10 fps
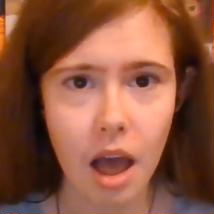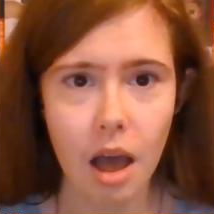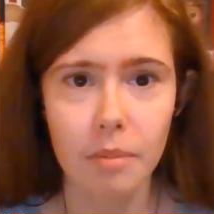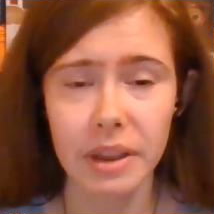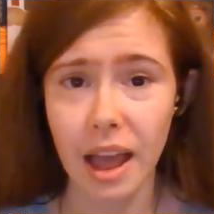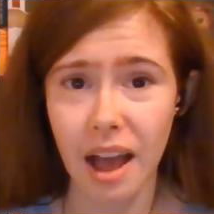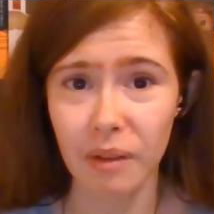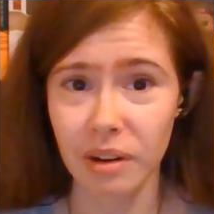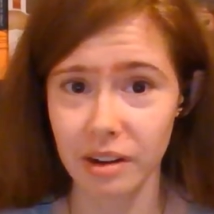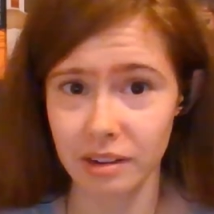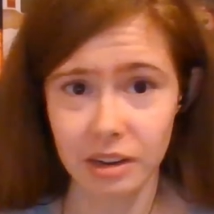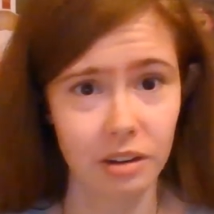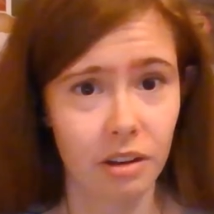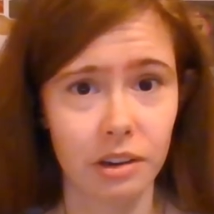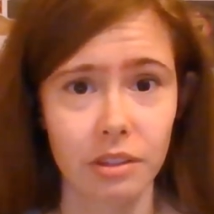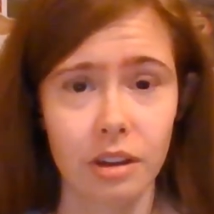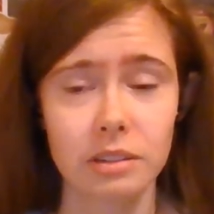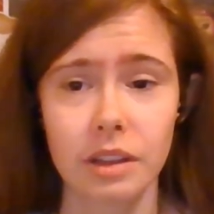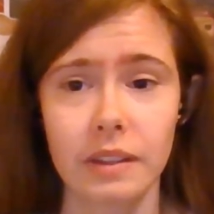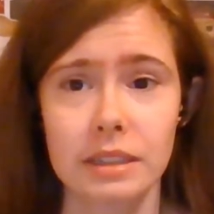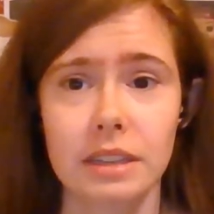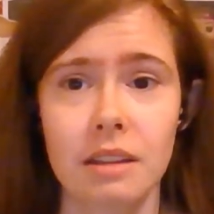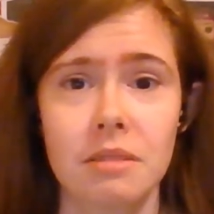But yeah, I want to hear all your thoughts on this.